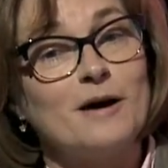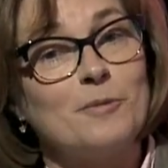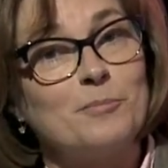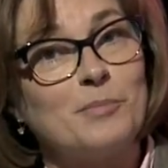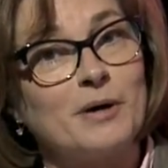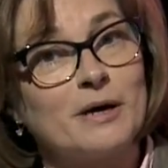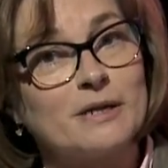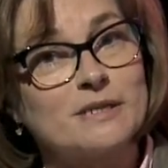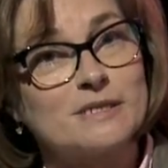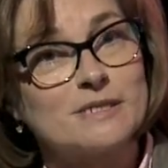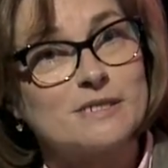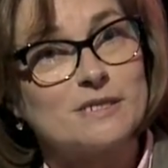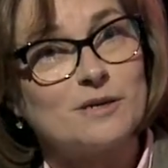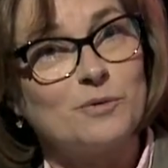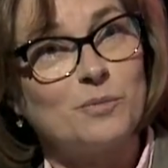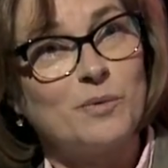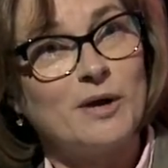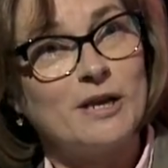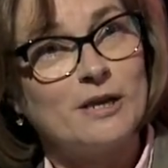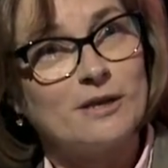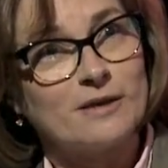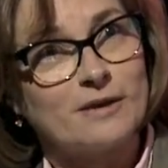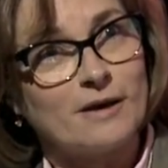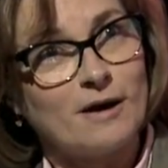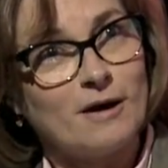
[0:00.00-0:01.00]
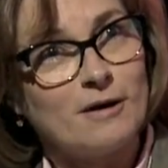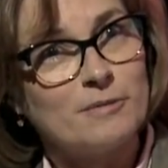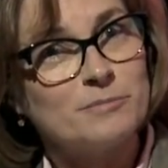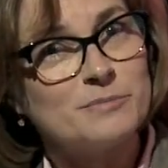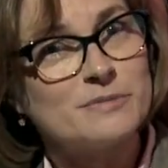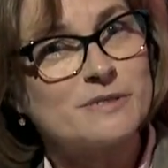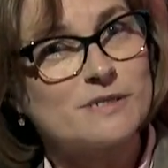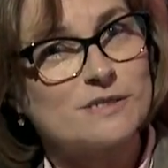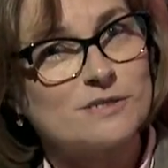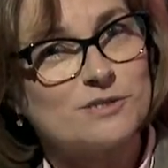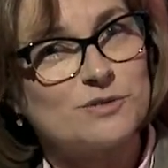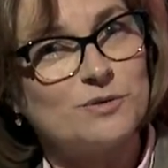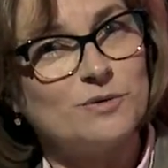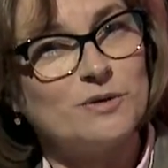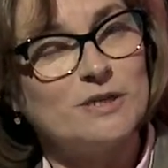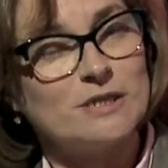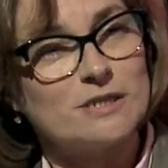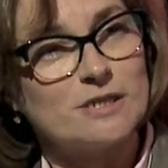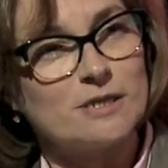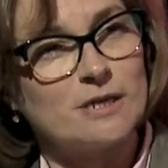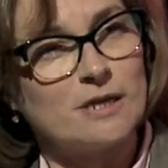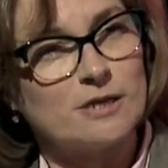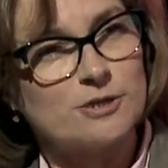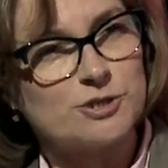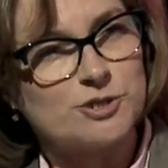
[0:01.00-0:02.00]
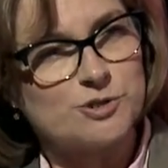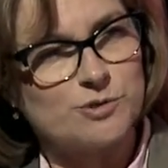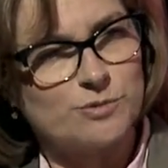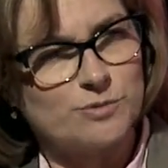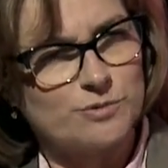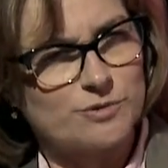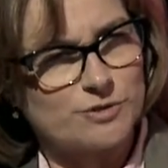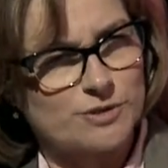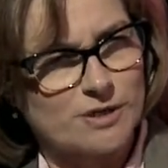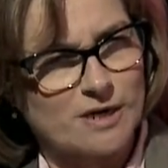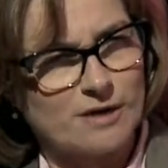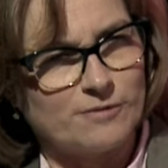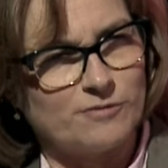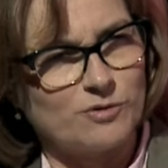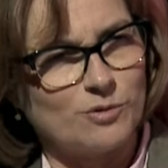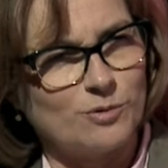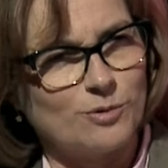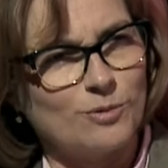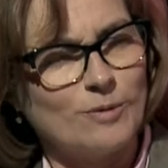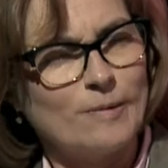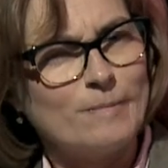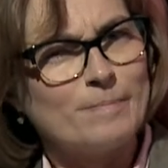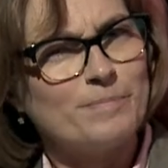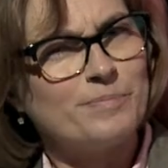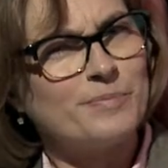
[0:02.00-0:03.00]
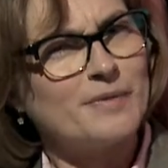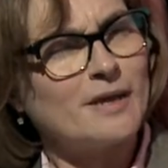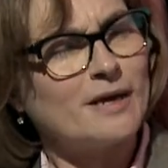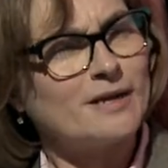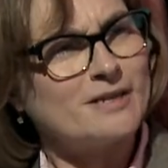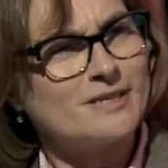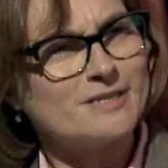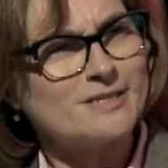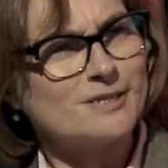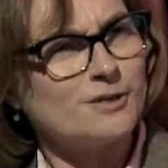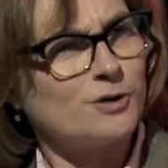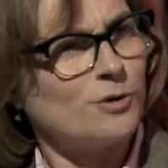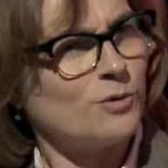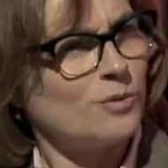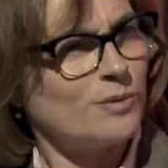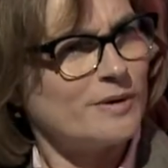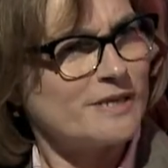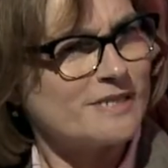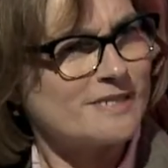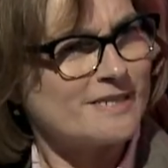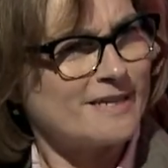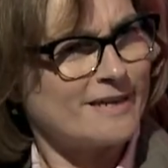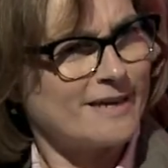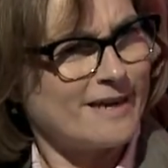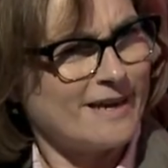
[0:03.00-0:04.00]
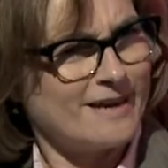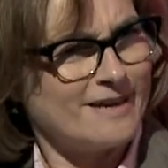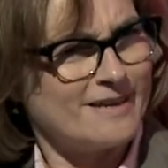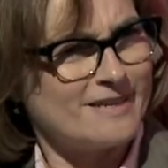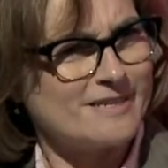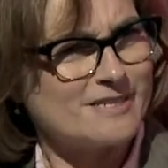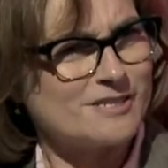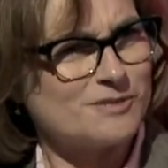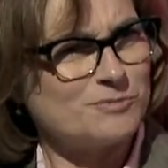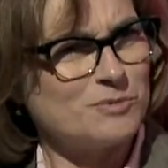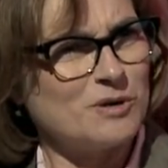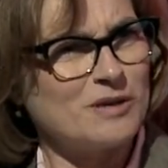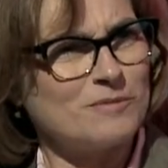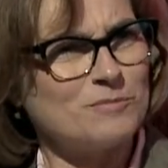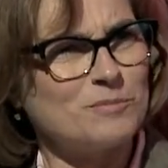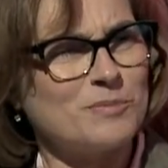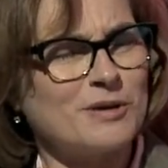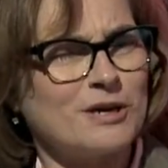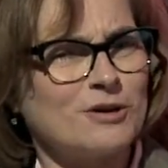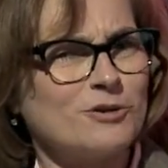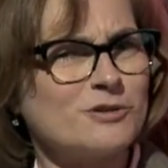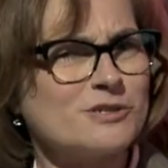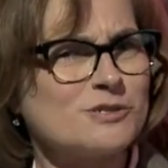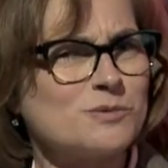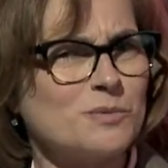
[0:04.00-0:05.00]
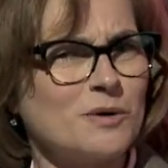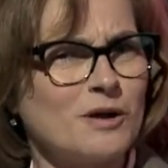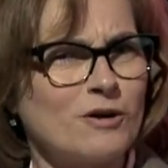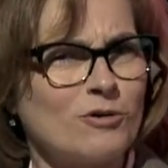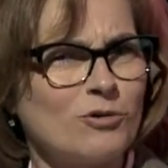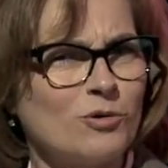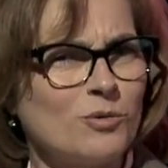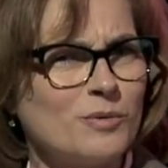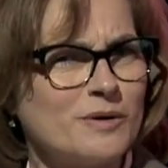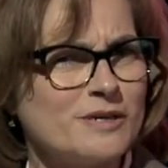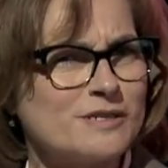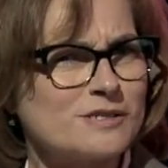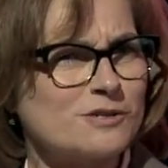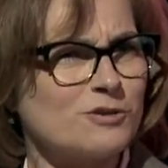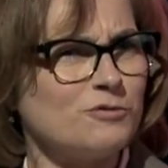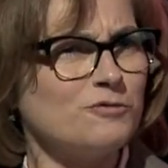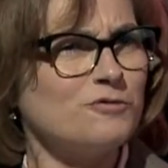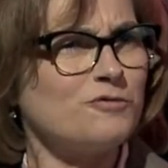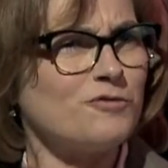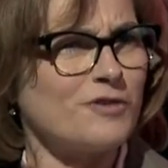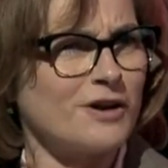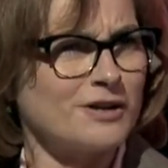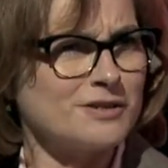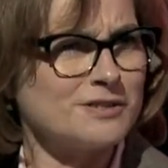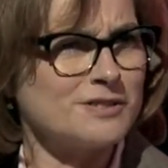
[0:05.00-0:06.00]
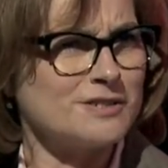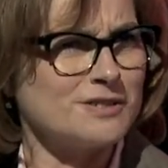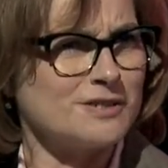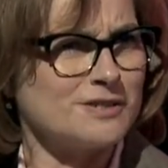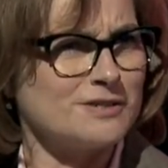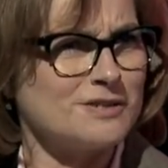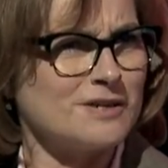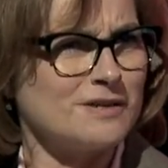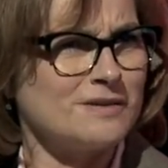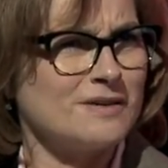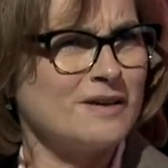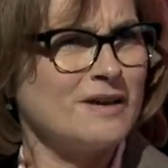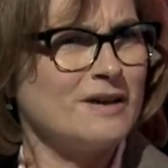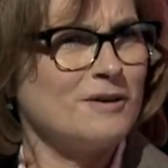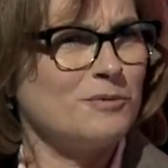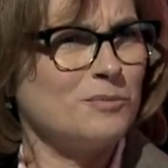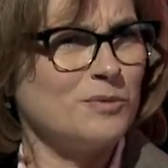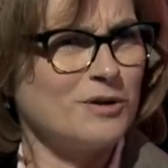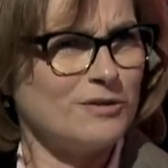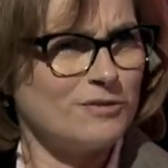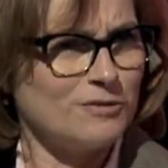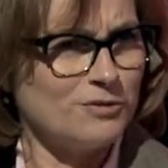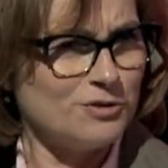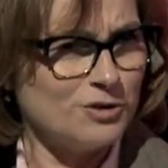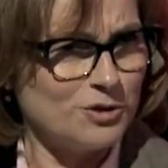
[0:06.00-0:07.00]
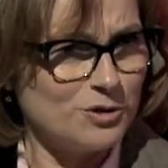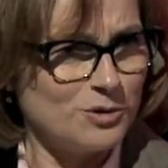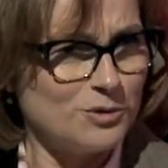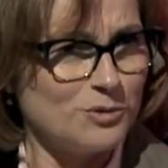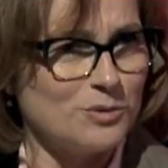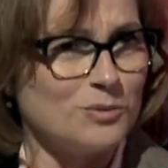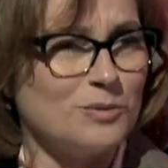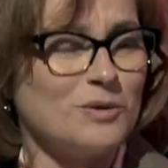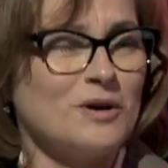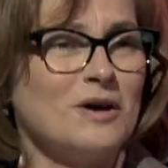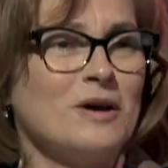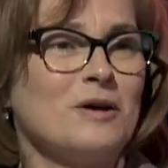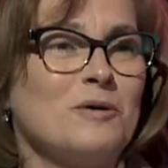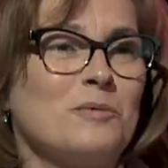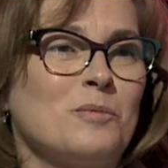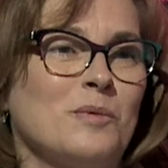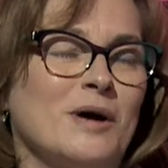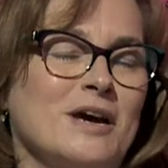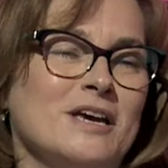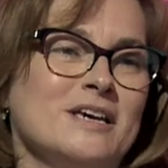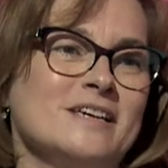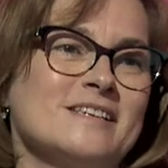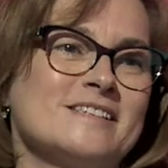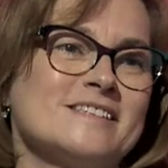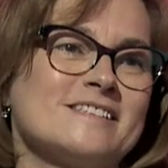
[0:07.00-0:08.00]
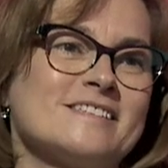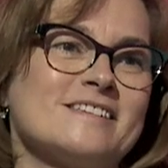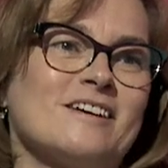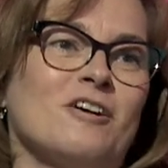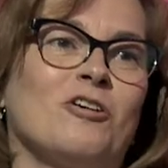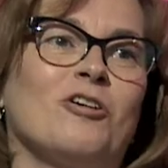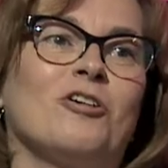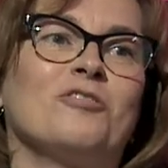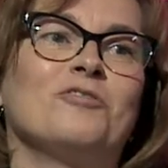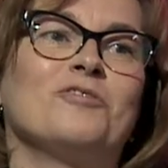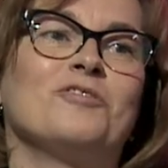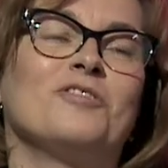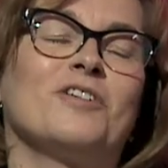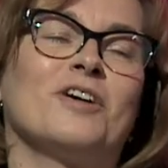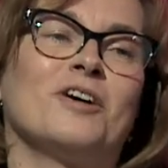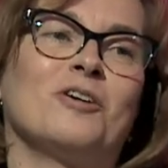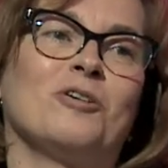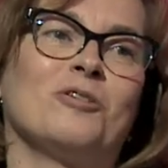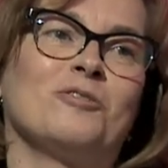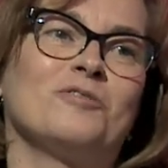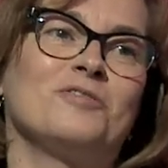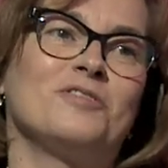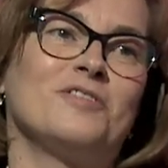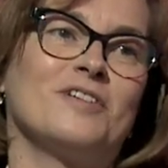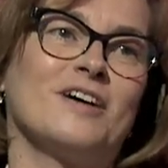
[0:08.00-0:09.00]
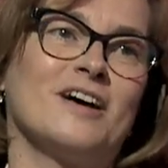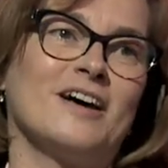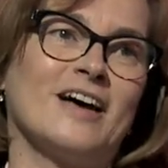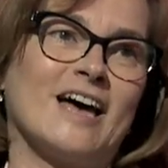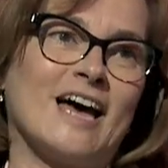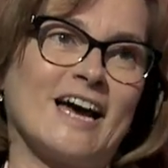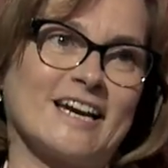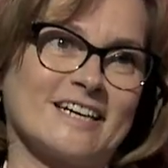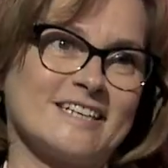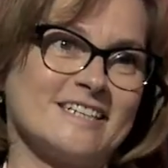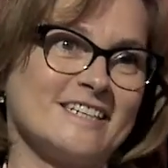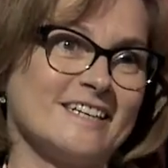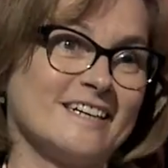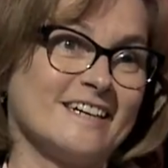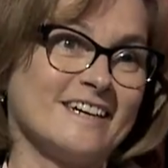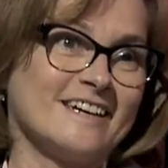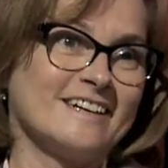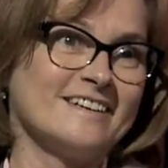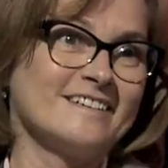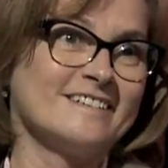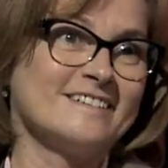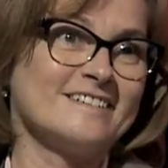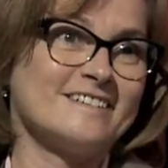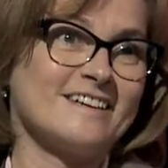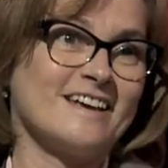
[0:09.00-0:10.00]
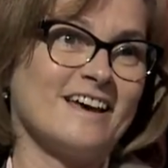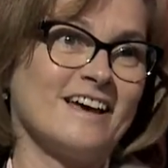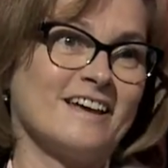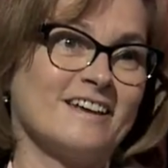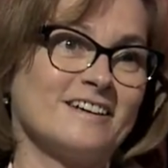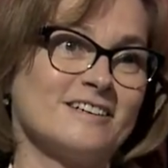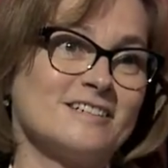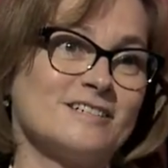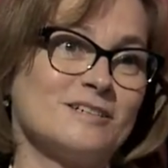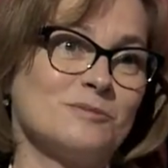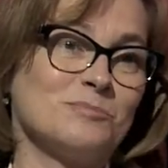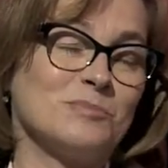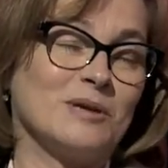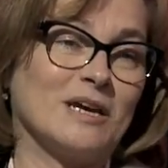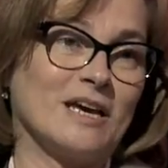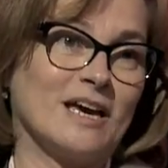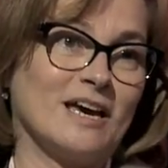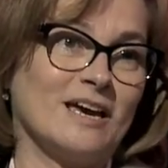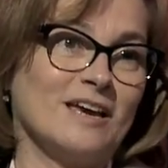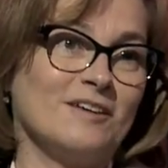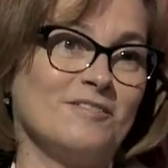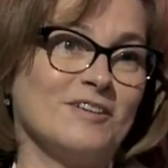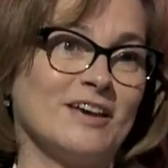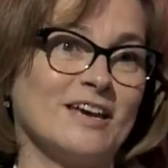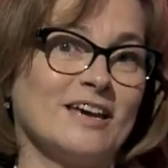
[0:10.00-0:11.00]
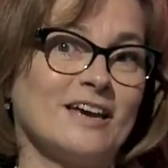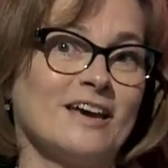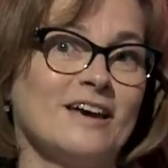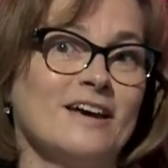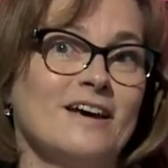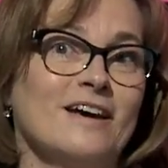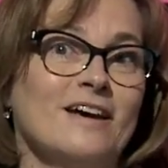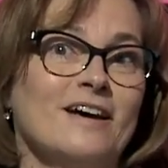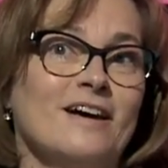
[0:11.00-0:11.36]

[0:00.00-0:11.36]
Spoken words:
But when it comes to international travel, that isn't always the case, because we are always confronted with new ways of acting and behaving.